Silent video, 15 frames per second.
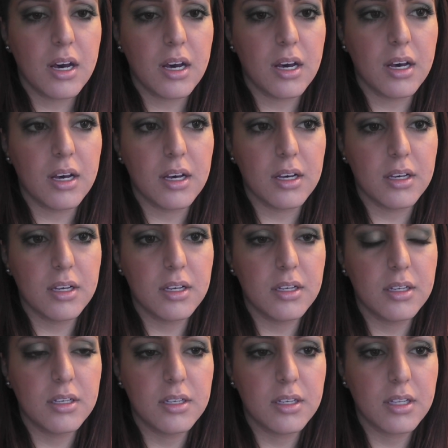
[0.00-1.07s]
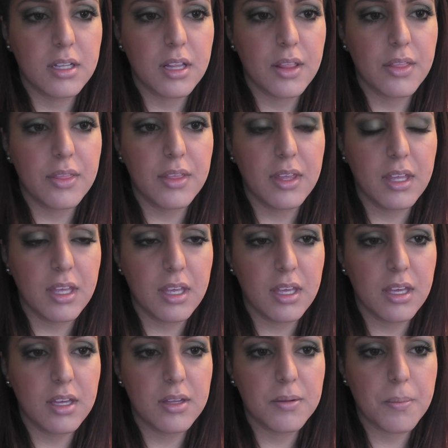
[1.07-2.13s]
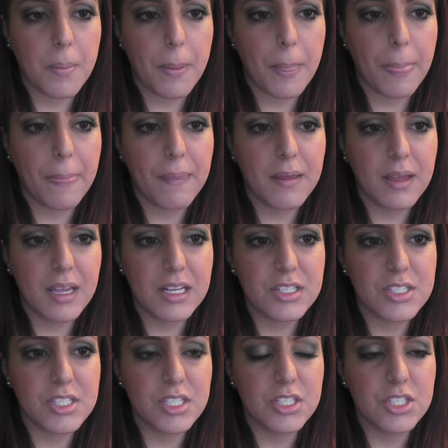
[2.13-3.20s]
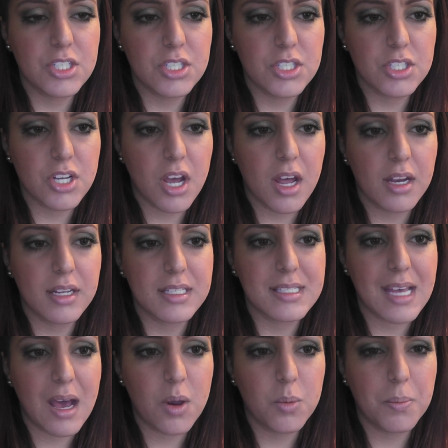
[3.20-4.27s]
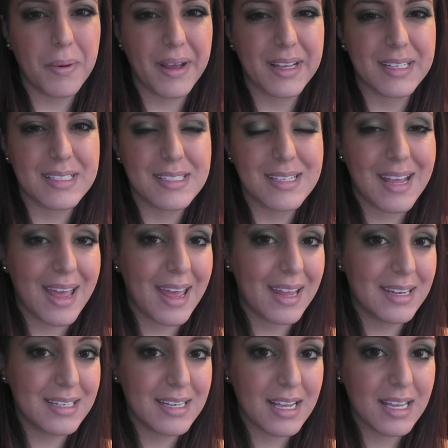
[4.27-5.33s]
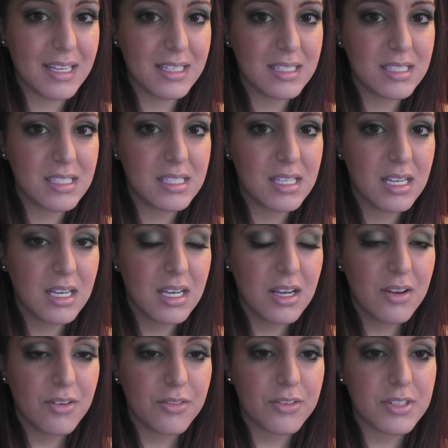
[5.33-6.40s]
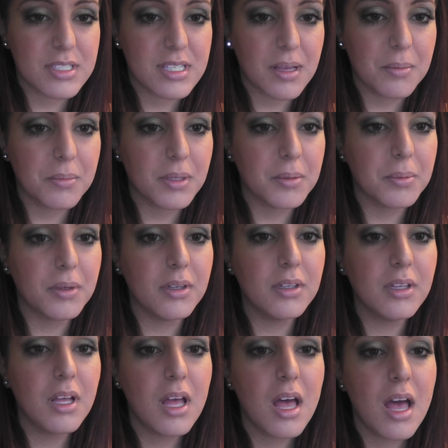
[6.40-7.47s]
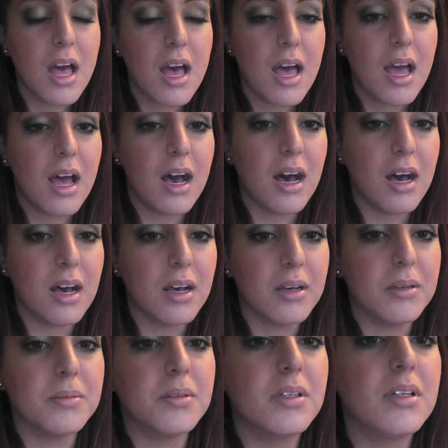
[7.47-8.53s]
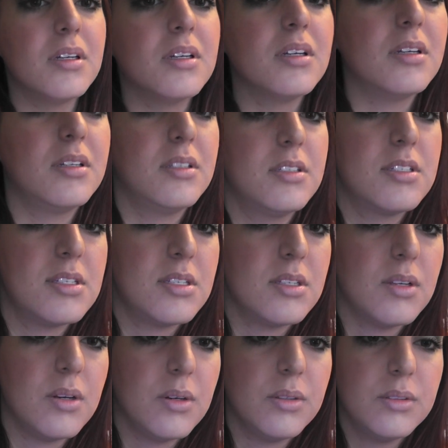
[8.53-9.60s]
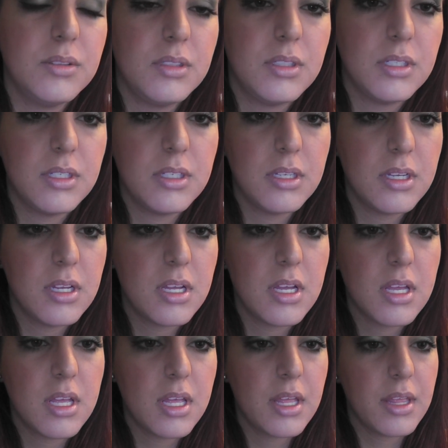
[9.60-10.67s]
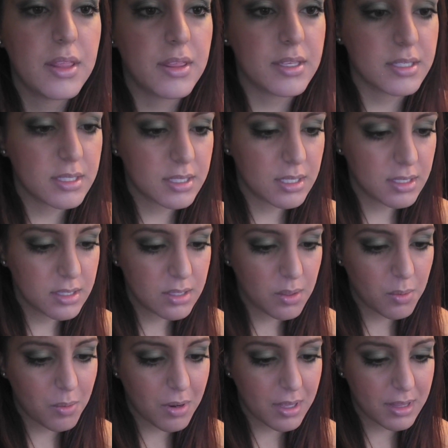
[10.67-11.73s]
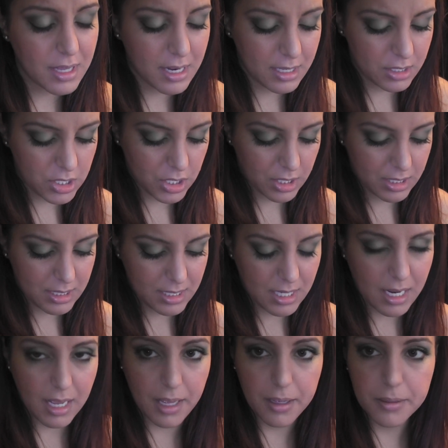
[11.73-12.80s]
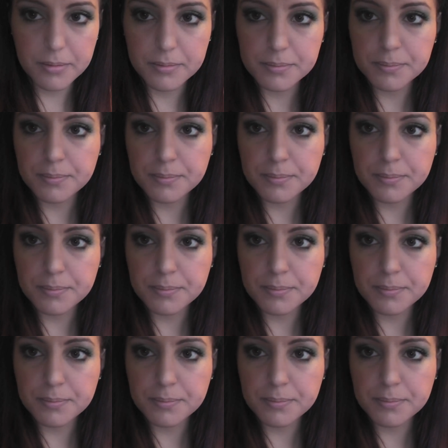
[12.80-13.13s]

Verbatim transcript: uh, the HCG shot is out by 10 days for some people. Um, so this is the one that I took today.